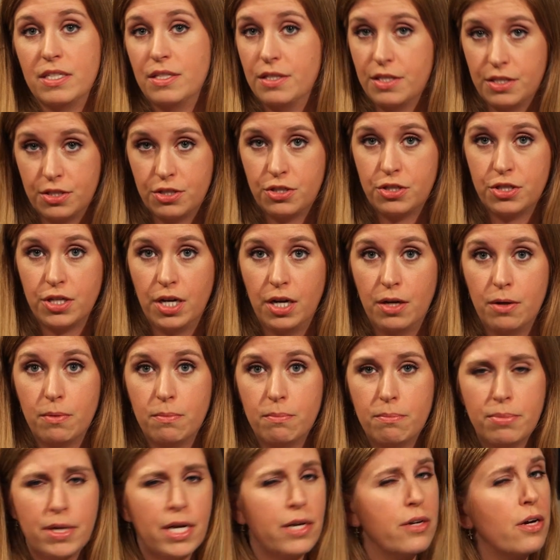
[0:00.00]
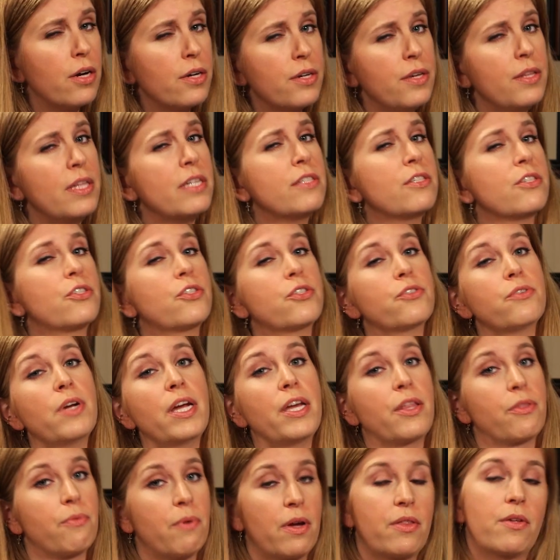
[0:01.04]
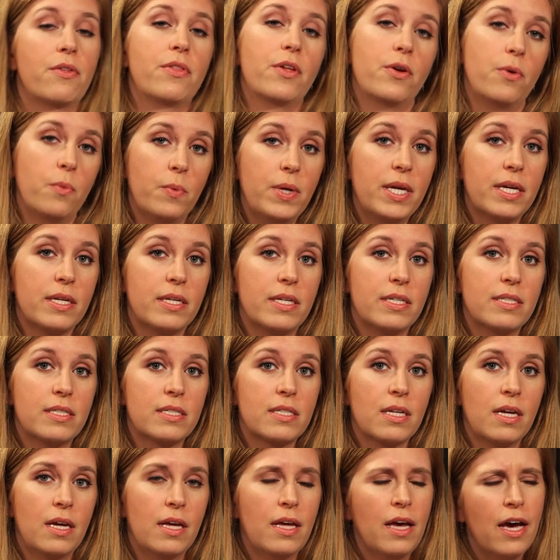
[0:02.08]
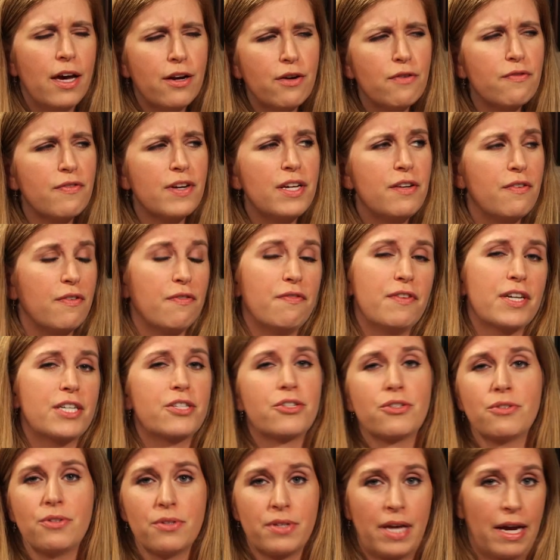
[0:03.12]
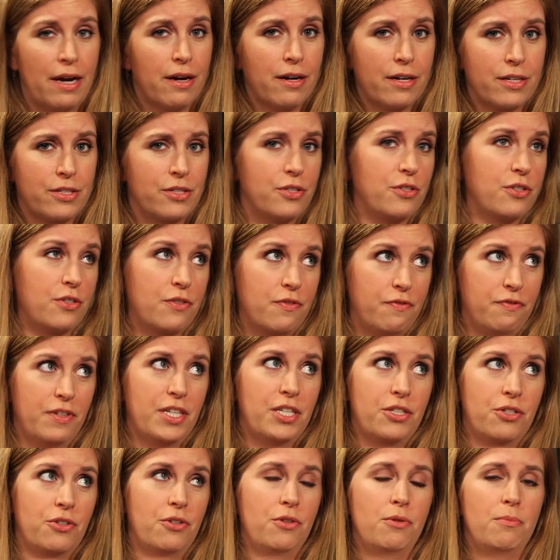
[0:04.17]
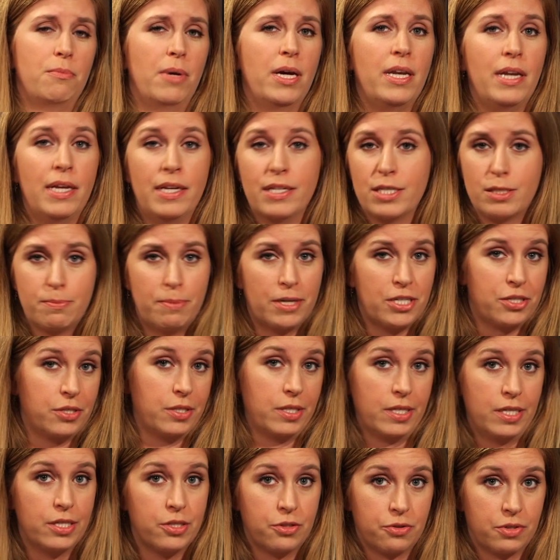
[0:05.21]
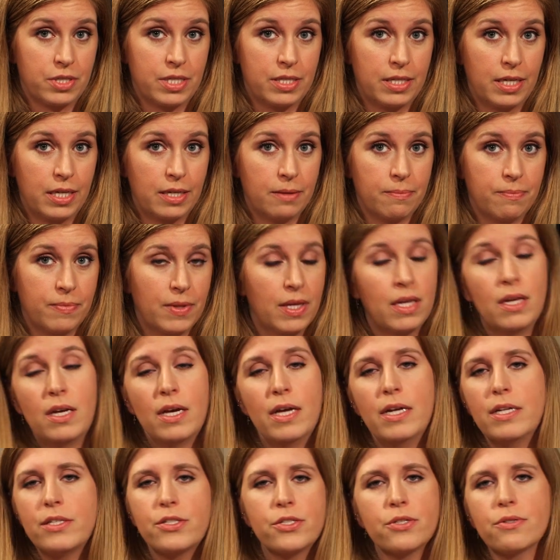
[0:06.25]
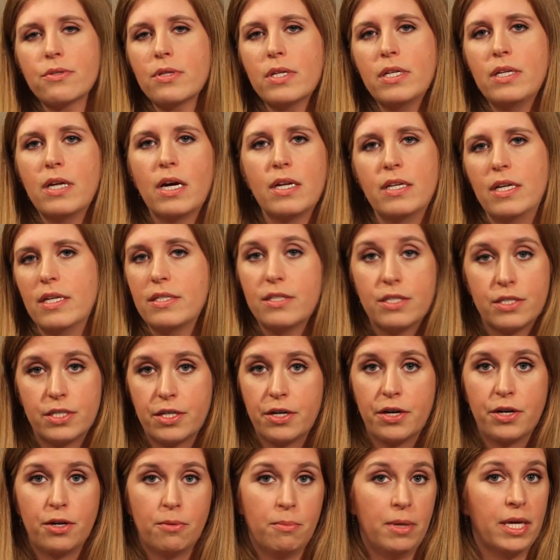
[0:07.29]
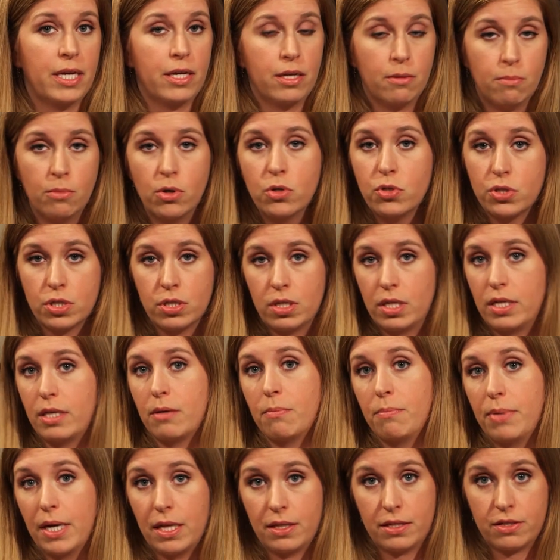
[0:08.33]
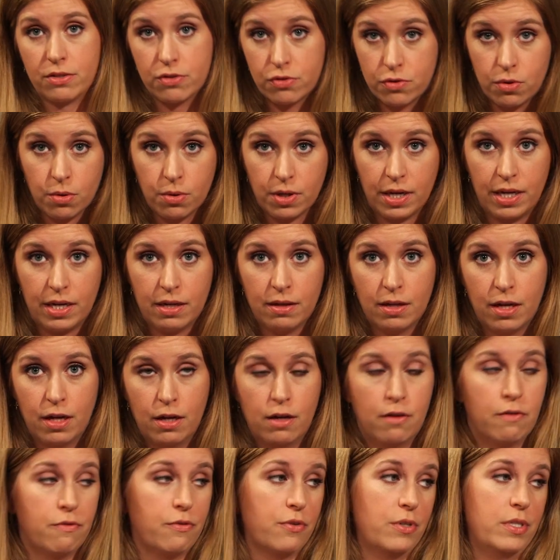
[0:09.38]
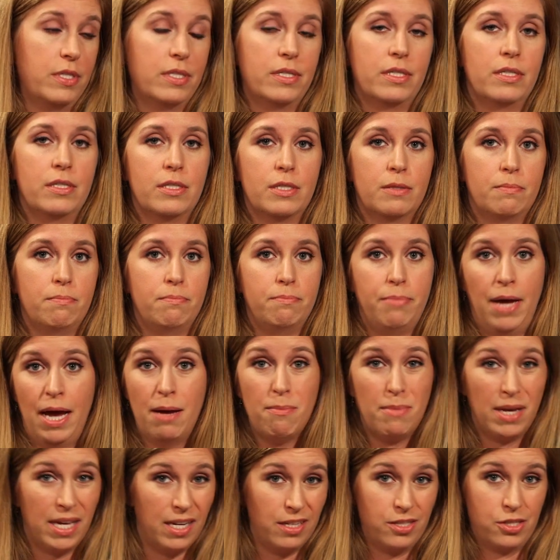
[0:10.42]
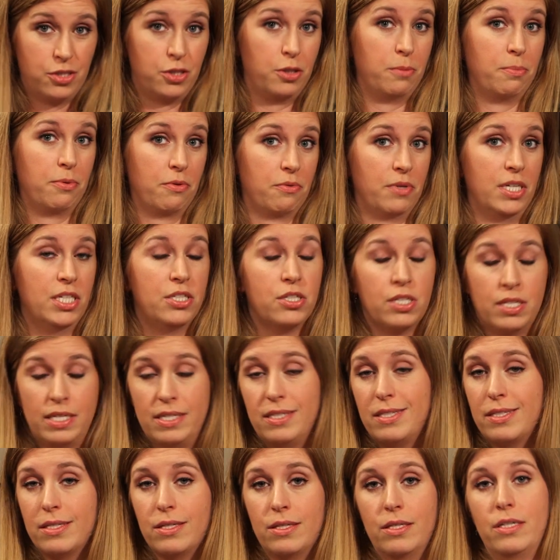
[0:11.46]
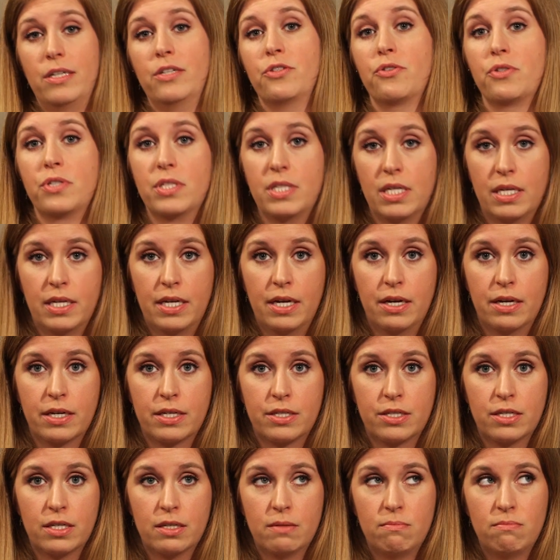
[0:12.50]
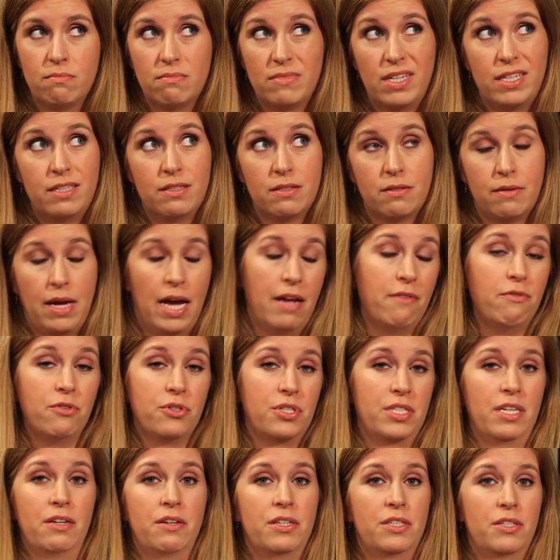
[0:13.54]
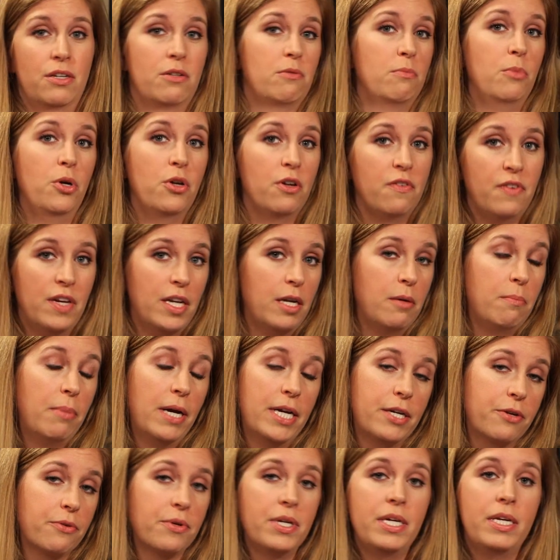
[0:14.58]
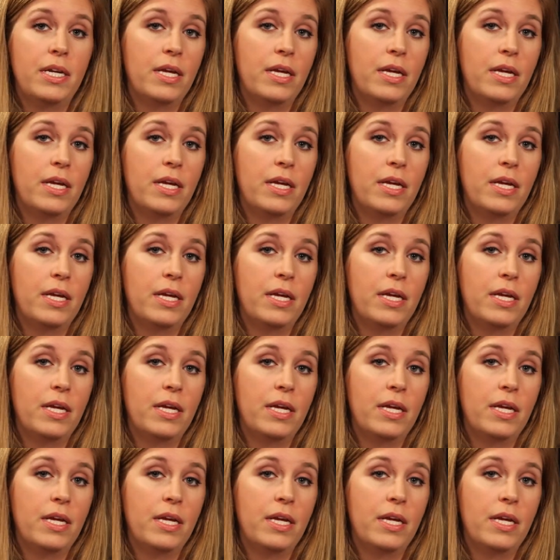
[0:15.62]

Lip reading: in this show, but I'd argue that's a strength rather than a weakness. I don't find fictional characters' fictional money especially interesting, and it's certainly not necessary to make an emotionally compelling story. For instance, Batman is super rich and he's still an interesting character, and his adversaries aren't motivated by greed